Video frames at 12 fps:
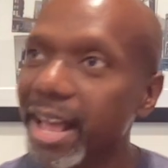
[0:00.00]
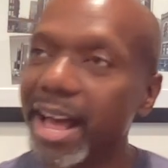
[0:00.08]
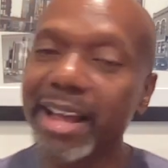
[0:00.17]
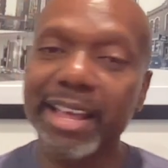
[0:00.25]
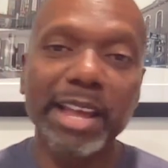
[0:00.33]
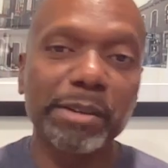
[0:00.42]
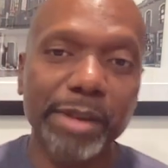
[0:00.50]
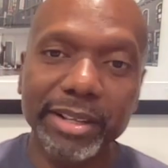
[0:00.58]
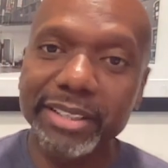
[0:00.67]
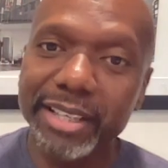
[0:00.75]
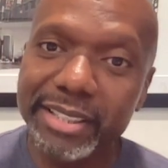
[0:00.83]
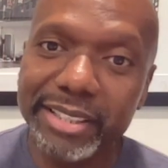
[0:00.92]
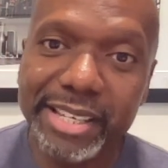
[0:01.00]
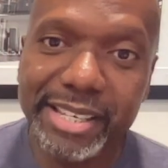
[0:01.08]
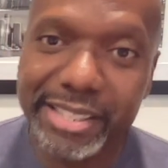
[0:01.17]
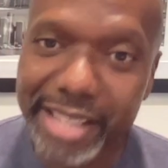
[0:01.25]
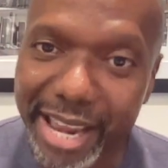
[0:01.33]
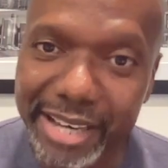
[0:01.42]
I can't wait to hit these
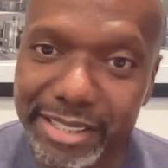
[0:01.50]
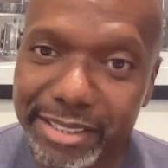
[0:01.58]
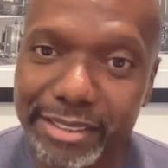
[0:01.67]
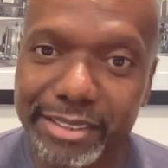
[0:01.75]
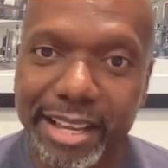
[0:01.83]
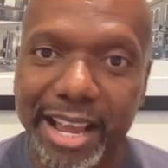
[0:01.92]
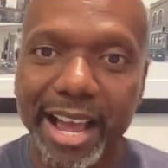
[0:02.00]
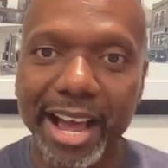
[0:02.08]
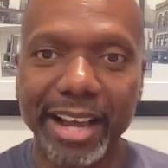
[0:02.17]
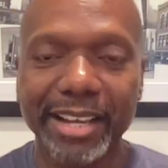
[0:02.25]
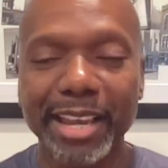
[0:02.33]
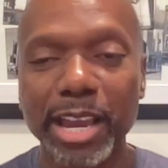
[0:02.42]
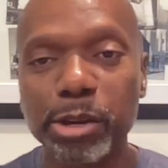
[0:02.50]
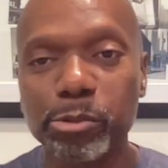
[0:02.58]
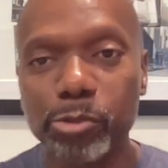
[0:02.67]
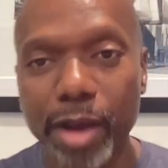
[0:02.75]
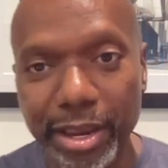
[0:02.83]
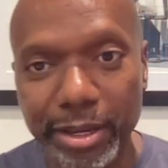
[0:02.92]
stages. I can't
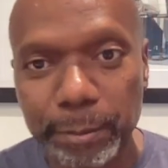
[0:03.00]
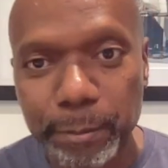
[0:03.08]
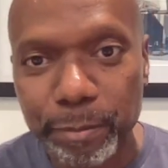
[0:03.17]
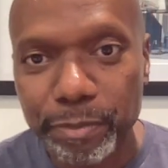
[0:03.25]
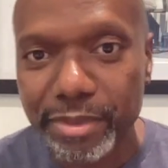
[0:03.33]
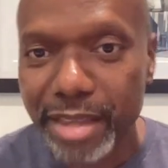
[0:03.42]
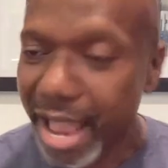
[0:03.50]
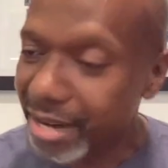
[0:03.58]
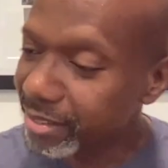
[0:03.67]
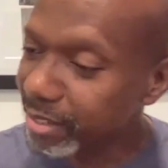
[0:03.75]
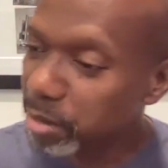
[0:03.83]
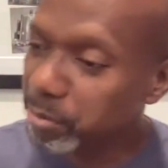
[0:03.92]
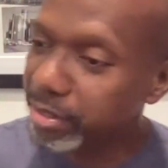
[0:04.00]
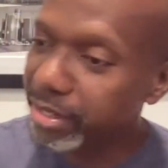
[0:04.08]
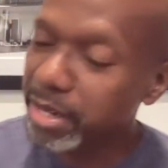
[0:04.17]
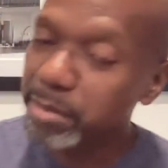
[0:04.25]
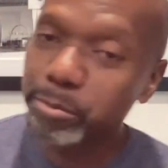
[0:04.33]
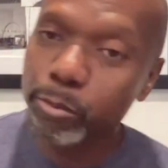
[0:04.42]
wait. Actually, I want to
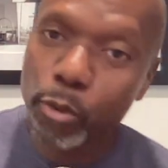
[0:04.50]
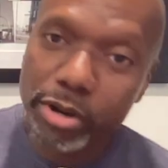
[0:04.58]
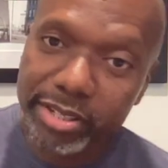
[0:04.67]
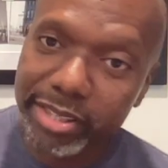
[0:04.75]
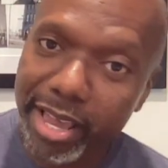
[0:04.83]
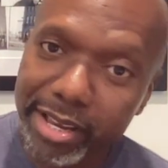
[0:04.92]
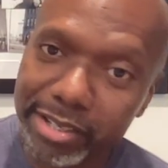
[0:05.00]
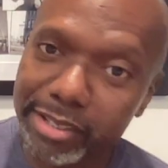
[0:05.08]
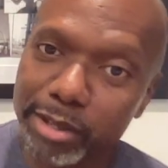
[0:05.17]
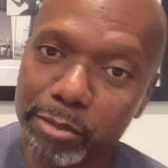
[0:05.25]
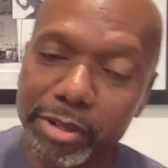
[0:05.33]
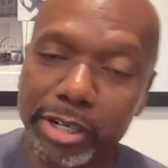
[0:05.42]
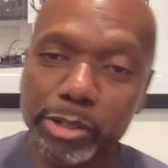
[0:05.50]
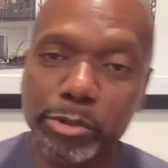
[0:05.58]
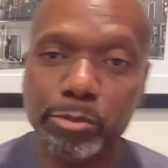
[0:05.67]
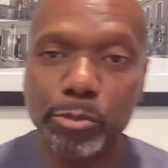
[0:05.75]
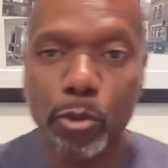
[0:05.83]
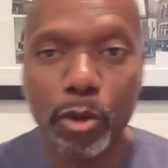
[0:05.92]
hit more stages. I want to do
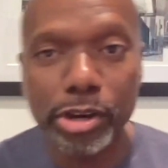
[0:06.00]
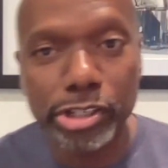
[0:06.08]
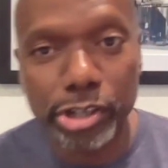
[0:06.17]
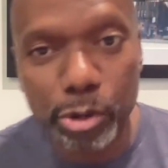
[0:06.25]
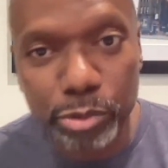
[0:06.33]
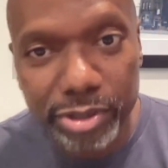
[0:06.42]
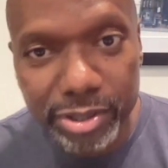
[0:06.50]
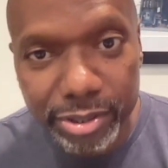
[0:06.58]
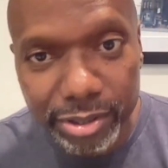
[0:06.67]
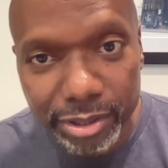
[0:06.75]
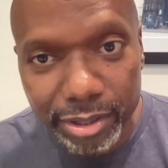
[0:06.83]
more jokes.